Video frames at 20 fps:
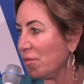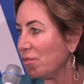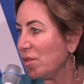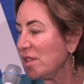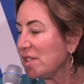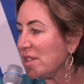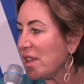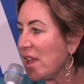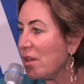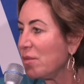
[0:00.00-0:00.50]
We
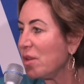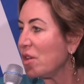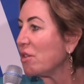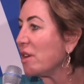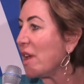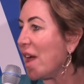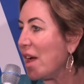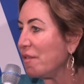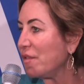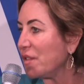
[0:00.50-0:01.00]
say we're going
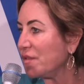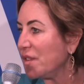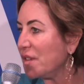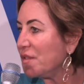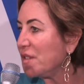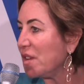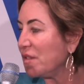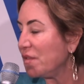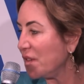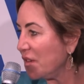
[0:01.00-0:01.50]
to have a
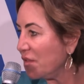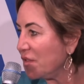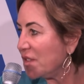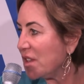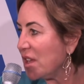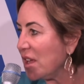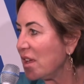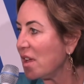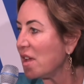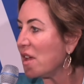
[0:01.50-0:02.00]

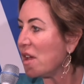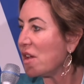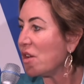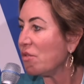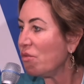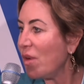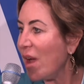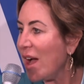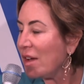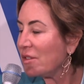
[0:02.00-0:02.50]
50-50
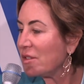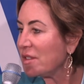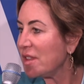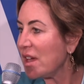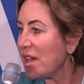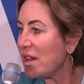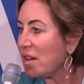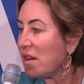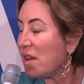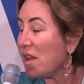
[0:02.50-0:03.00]
round
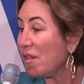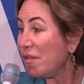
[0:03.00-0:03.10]
there.